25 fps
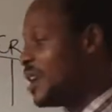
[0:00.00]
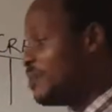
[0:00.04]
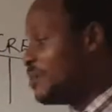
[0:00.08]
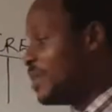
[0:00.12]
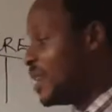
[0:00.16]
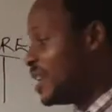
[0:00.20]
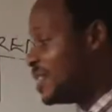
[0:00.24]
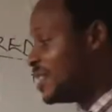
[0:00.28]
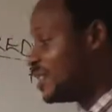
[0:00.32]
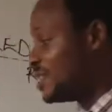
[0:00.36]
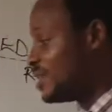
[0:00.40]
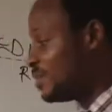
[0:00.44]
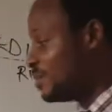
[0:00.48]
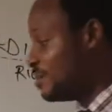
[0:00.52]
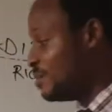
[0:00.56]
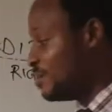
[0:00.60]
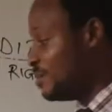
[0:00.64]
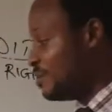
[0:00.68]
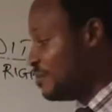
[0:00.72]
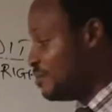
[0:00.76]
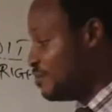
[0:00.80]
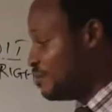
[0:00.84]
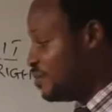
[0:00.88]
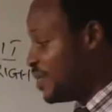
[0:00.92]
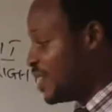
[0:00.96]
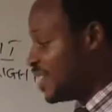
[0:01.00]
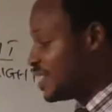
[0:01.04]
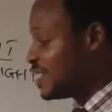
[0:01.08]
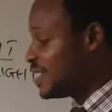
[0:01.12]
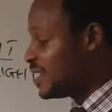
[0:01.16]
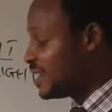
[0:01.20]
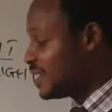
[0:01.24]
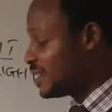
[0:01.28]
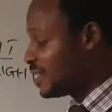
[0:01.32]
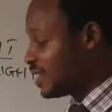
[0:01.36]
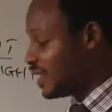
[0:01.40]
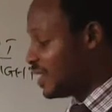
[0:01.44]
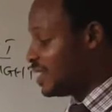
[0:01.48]
But the
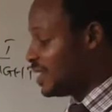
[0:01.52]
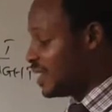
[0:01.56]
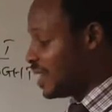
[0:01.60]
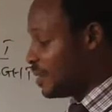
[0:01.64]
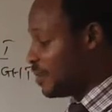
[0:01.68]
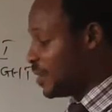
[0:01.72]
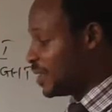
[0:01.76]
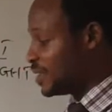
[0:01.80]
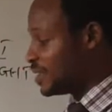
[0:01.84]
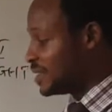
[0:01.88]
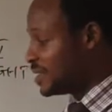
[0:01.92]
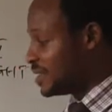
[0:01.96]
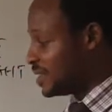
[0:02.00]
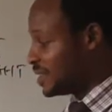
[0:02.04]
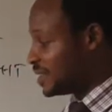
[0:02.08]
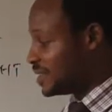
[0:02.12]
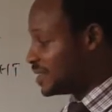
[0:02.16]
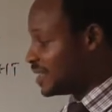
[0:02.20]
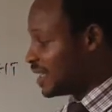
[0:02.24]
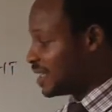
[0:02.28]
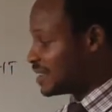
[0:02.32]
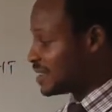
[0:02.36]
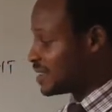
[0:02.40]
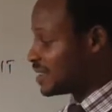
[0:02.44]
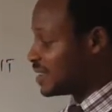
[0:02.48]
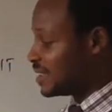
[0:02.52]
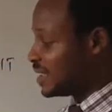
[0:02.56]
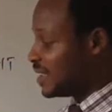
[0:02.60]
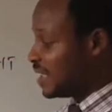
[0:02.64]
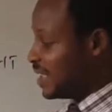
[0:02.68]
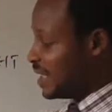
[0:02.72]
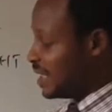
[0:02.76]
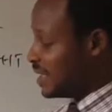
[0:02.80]
basic thing about it is that